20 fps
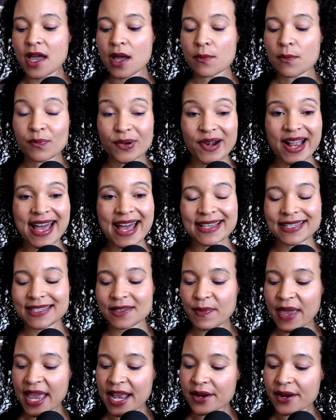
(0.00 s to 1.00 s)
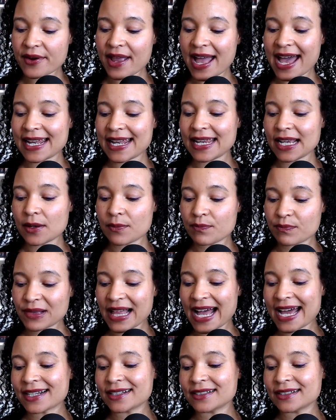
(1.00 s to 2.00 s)
breast, pancreatic,
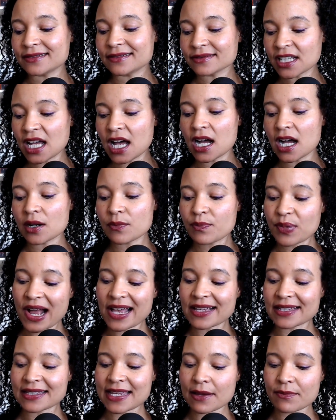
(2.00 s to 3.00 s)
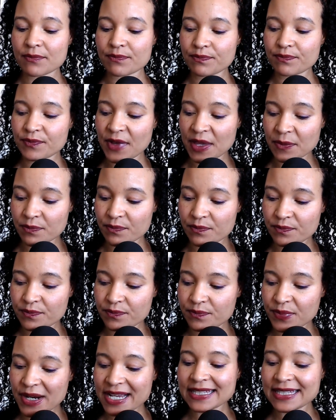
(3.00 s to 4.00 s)
bladder, lung, prostate, and
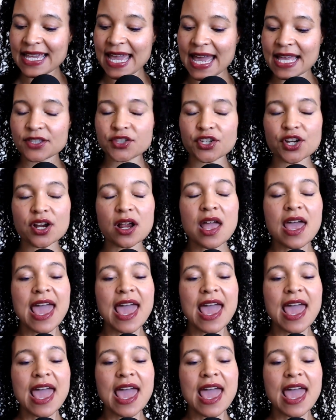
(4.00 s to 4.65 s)
breast cancer.